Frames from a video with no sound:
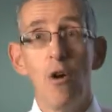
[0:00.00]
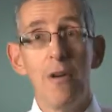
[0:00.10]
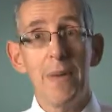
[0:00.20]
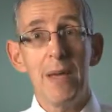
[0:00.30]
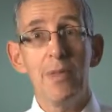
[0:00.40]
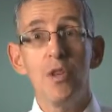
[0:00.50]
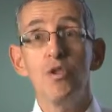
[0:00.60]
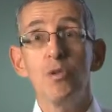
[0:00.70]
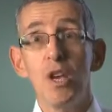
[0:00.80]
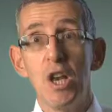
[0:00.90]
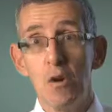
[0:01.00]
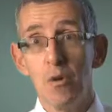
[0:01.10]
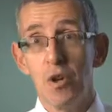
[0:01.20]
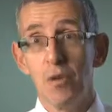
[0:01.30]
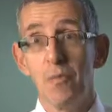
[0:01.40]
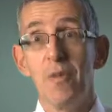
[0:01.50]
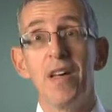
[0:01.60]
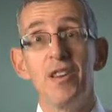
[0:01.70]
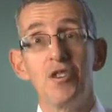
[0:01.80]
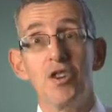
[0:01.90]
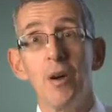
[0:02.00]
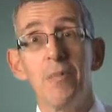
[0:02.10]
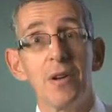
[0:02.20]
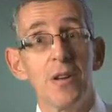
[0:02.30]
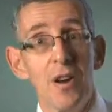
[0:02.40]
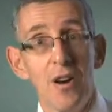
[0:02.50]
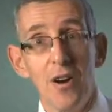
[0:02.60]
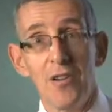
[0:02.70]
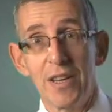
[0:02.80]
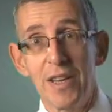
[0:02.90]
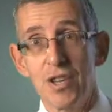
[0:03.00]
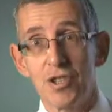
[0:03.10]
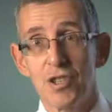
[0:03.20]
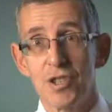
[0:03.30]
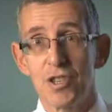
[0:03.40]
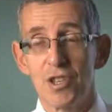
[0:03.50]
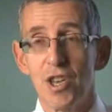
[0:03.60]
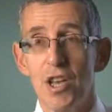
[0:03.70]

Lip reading: or it may be that you do a locum job on occasions.